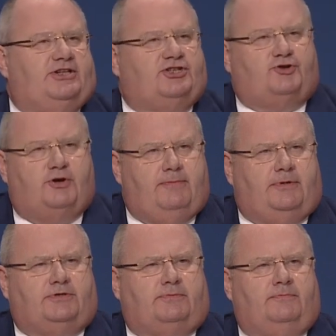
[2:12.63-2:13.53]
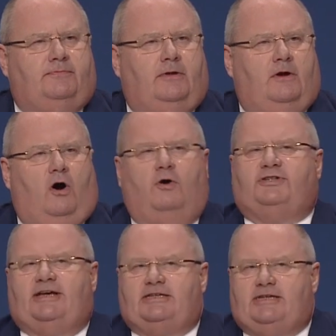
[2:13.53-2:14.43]
extremism or
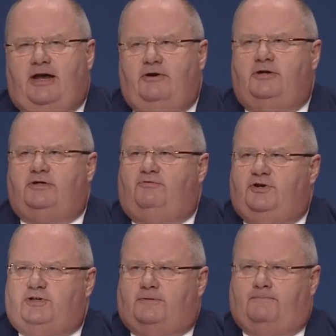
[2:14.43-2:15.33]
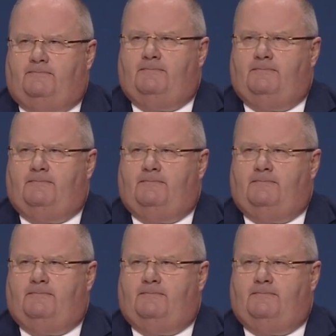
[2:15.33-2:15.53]
sectarian division,